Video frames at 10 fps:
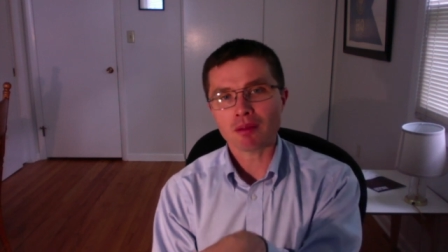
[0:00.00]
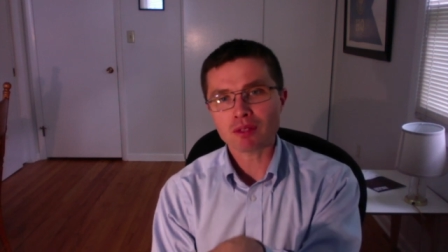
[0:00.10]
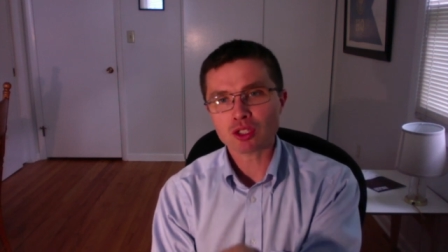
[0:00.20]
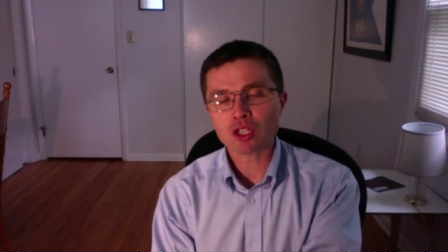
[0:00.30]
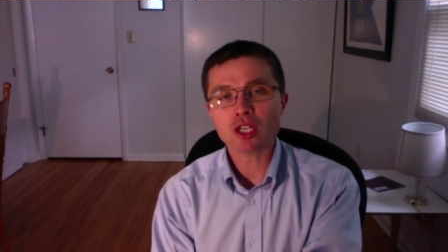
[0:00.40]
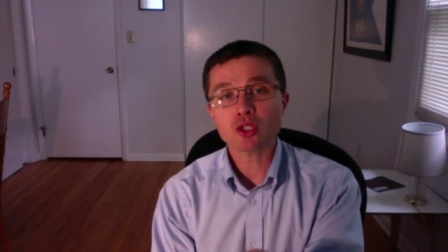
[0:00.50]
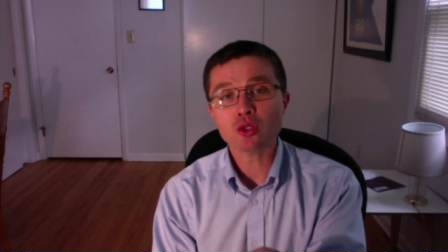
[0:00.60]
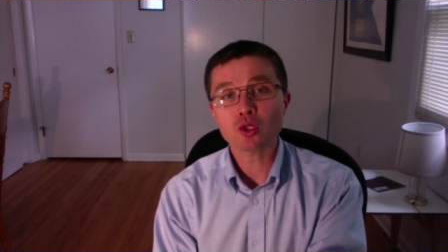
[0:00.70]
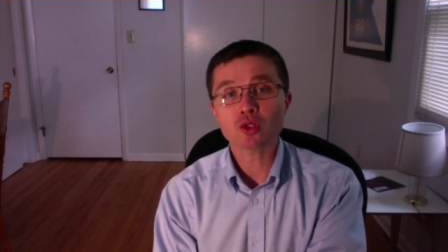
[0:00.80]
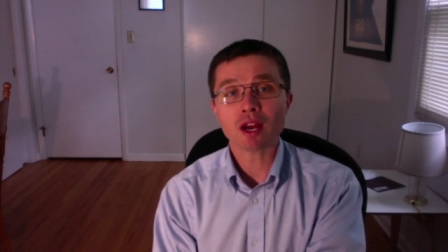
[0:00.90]
seeks
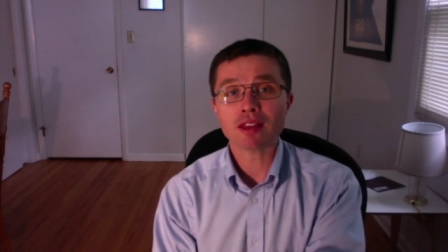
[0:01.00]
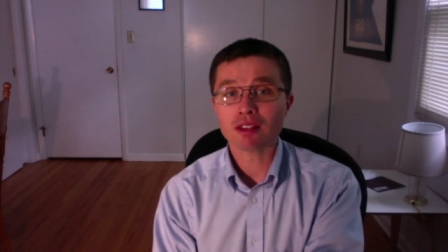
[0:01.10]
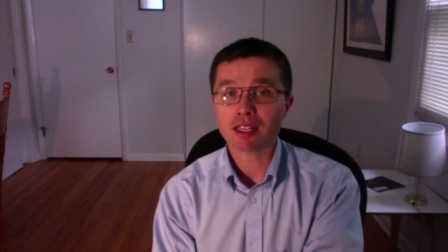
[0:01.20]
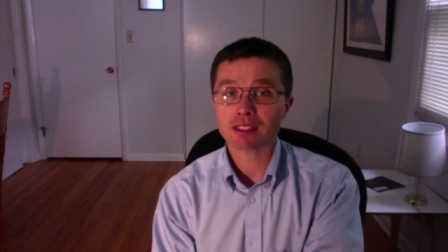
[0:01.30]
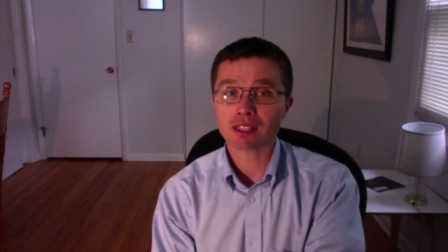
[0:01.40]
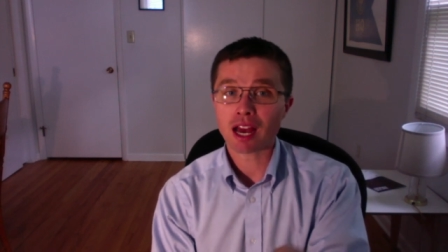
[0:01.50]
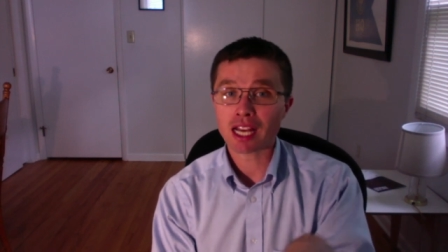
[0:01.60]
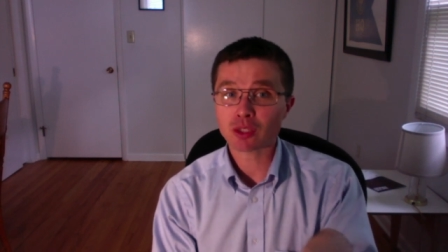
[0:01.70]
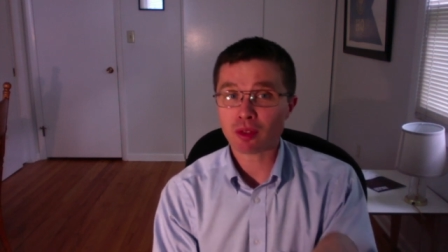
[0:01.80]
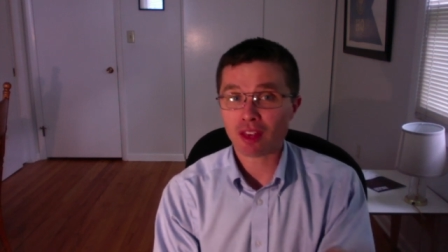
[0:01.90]
to strengthen his
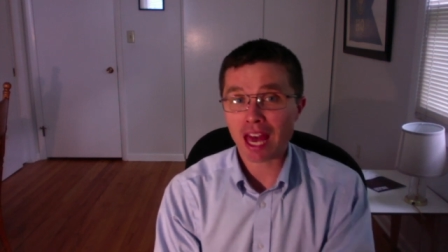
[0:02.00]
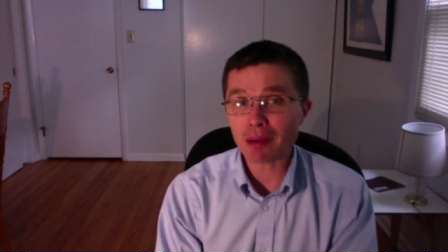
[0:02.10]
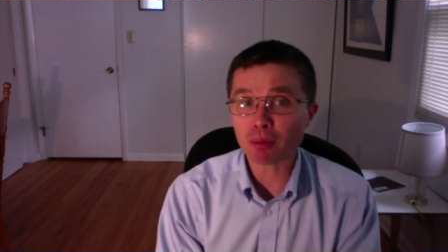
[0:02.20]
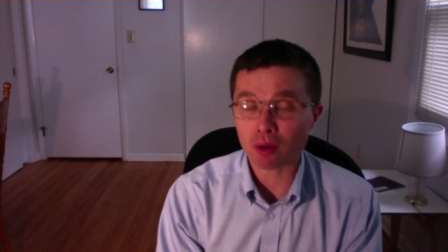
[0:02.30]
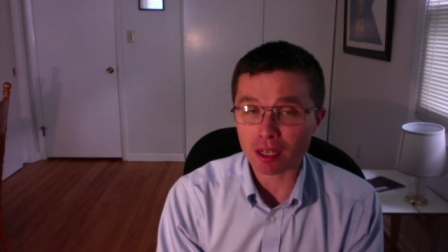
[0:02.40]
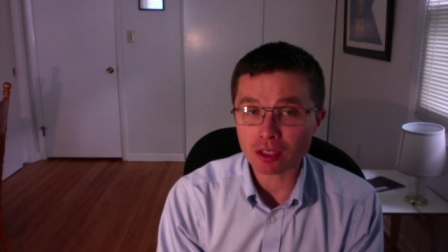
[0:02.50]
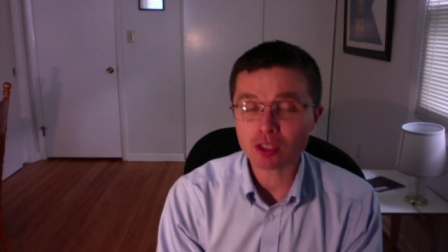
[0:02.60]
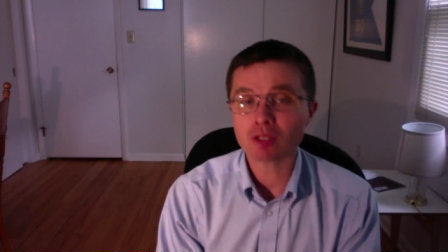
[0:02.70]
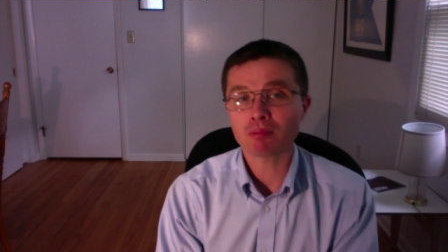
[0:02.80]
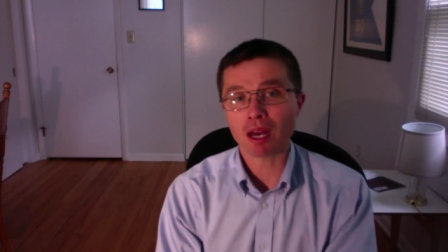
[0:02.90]
ties with
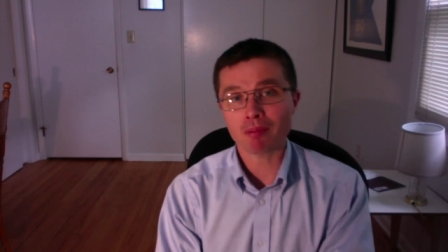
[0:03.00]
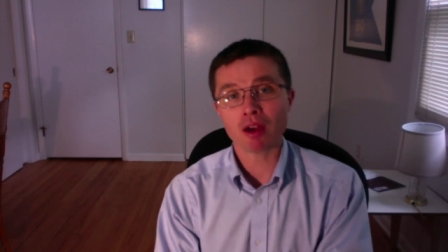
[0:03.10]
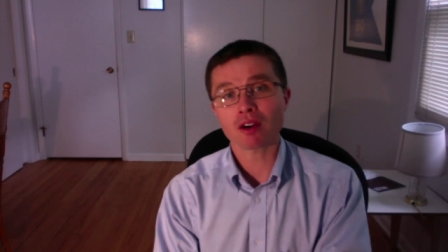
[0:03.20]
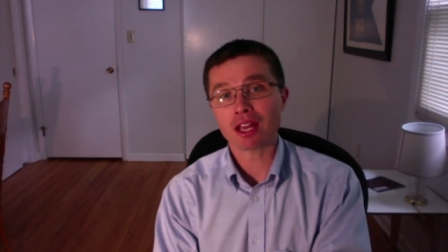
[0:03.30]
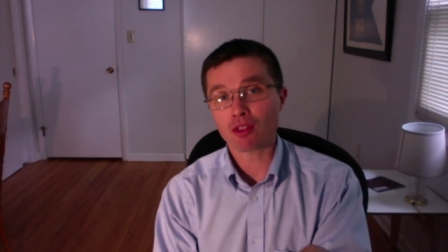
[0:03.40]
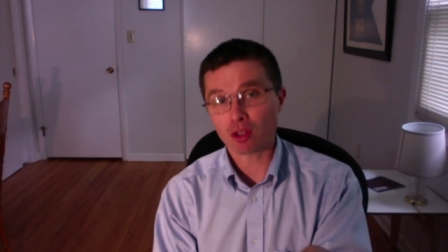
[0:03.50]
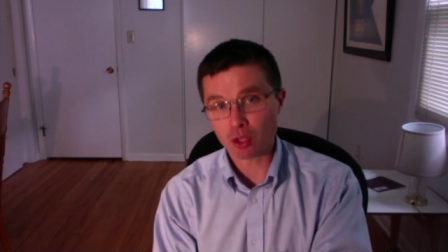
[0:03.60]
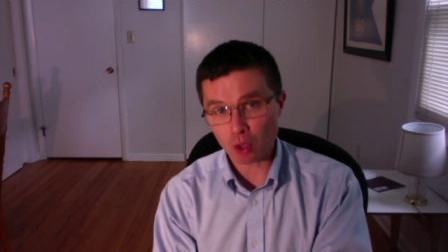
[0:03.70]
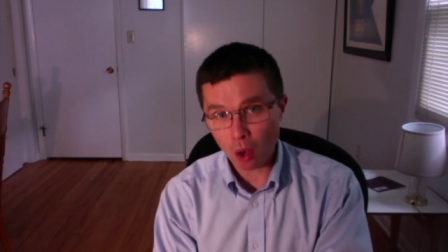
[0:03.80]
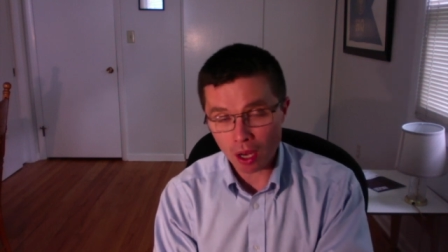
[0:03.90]
Epirus by marrying the
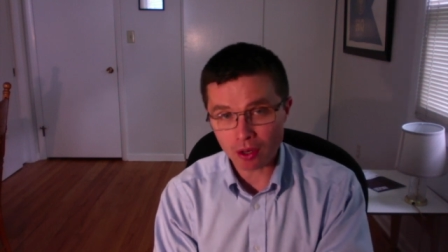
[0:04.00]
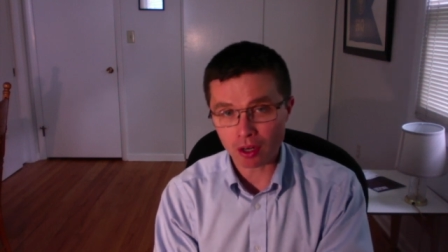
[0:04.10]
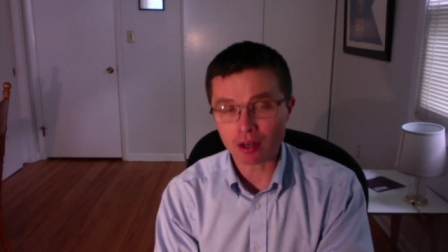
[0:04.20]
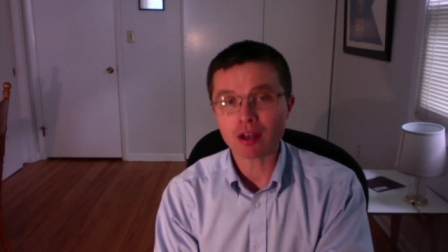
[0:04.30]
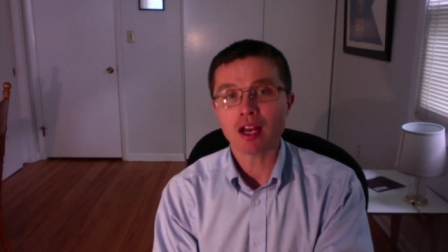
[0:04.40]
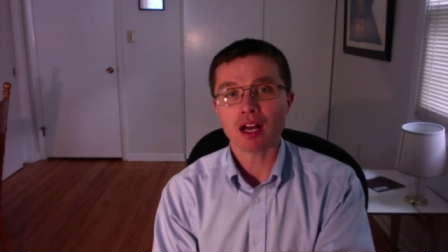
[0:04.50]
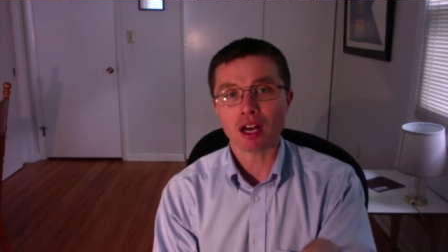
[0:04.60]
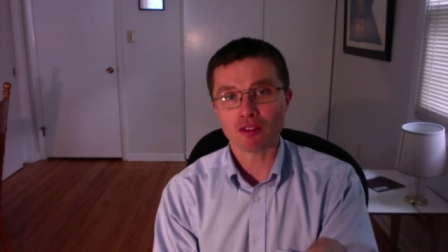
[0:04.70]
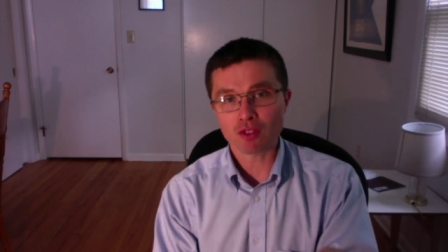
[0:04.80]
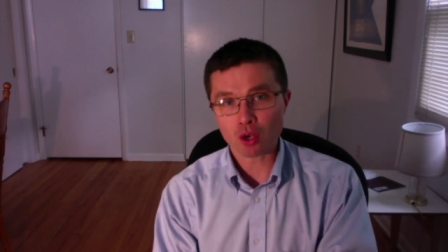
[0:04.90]
daughter
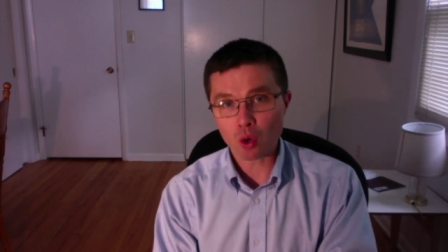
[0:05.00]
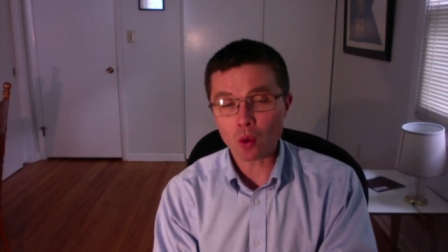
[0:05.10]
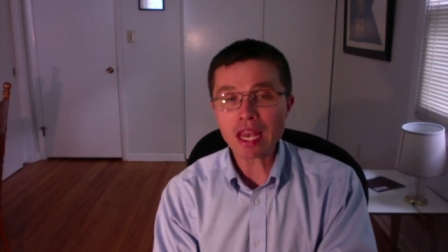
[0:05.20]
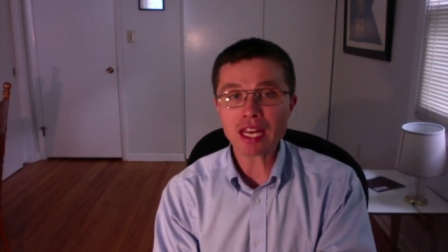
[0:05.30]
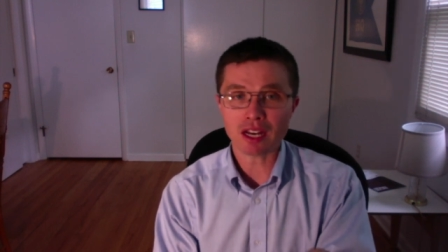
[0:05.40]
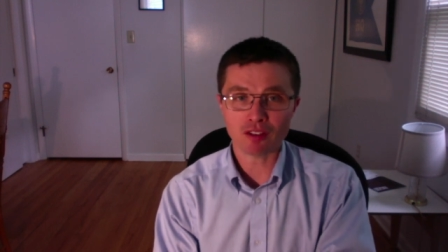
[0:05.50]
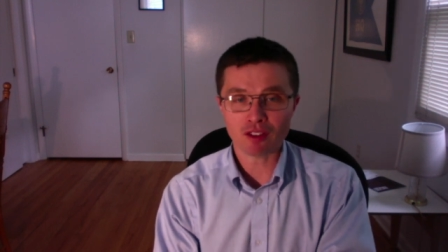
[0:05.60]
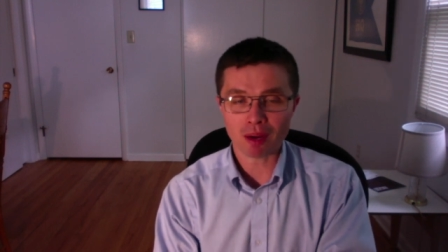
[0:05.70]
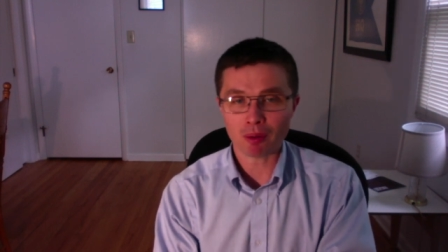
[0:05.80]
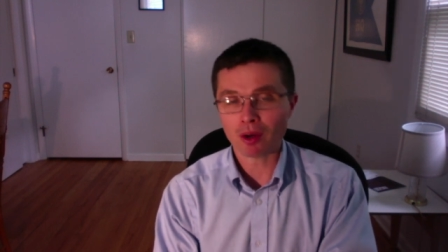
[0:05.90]
of the queen of
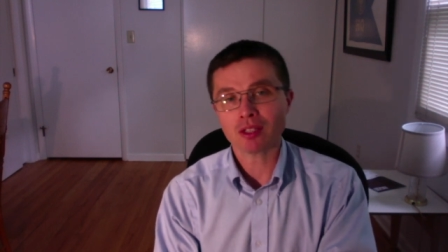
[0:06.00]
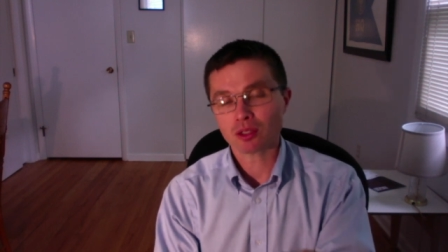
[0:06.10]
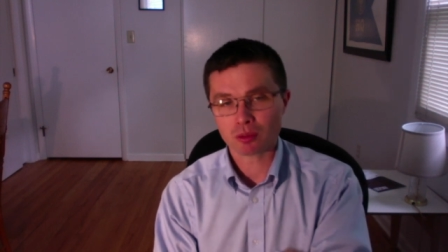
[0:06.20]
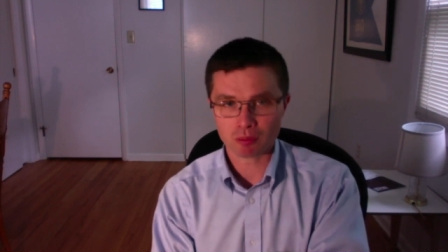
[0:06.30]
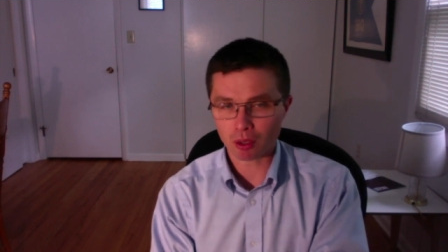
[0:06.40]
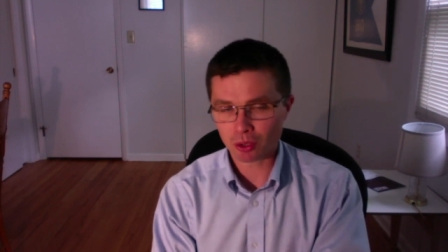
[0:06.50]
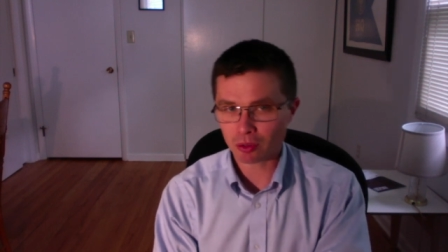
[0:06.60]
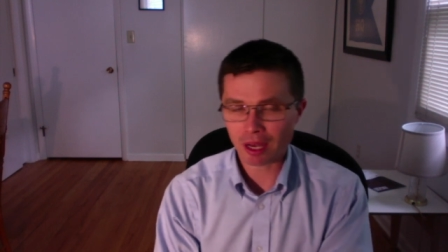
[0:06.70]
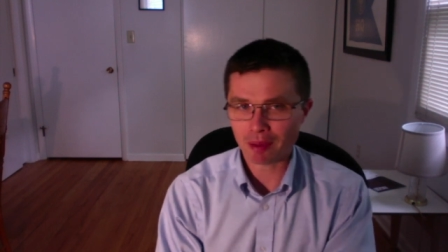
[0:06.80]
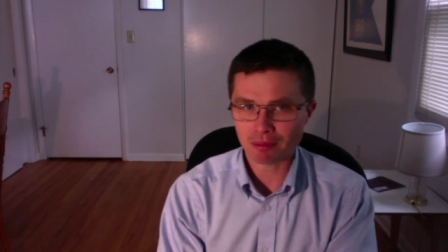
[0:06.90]
Epirus, also
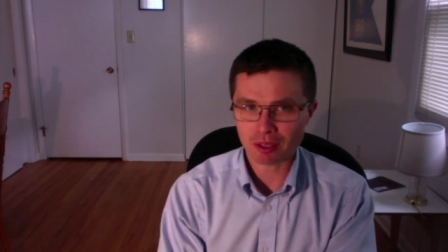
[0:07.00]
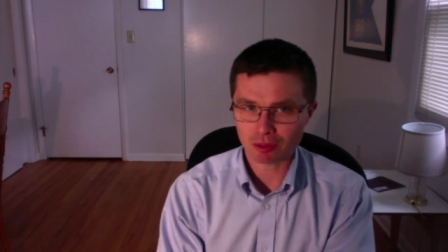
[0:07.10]
named,